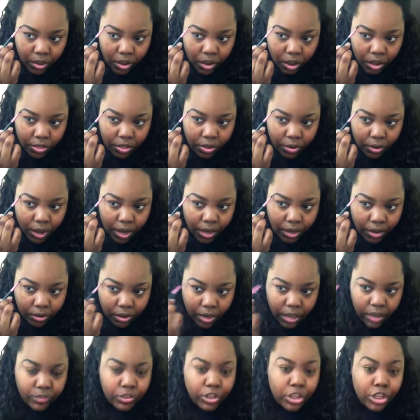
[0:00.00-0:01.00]
although I don't
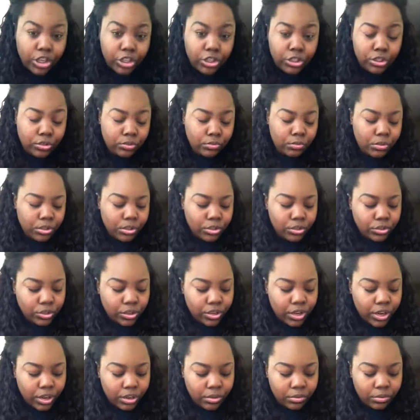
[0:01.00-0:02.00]
have an issue with the
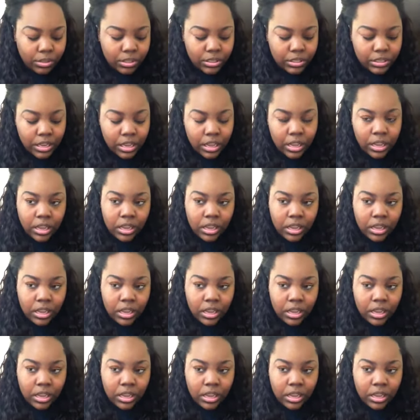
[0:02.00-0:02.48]
Jordana ones,